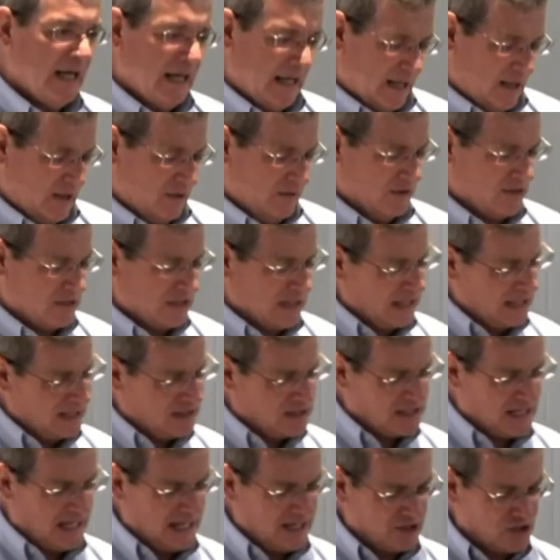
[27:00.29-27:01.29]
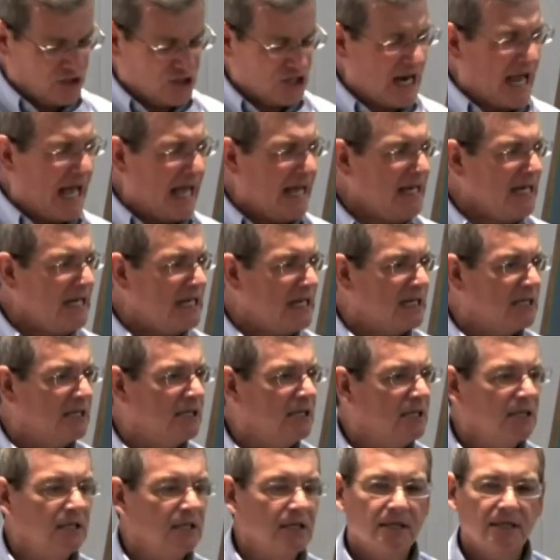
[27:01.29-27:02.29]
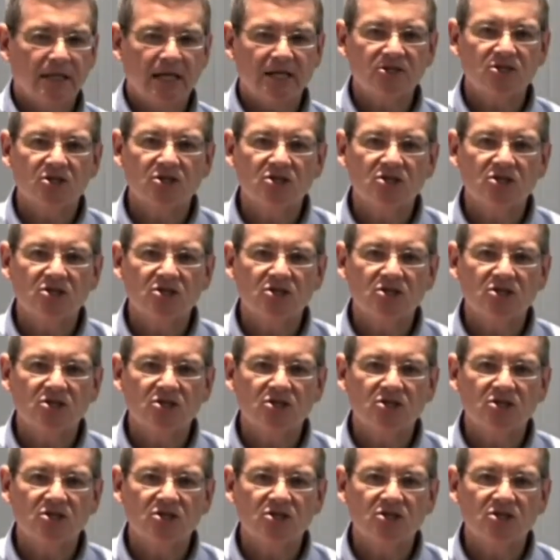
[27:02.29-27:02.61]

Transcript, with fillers: You know, it's, it's kind of shiny and that's a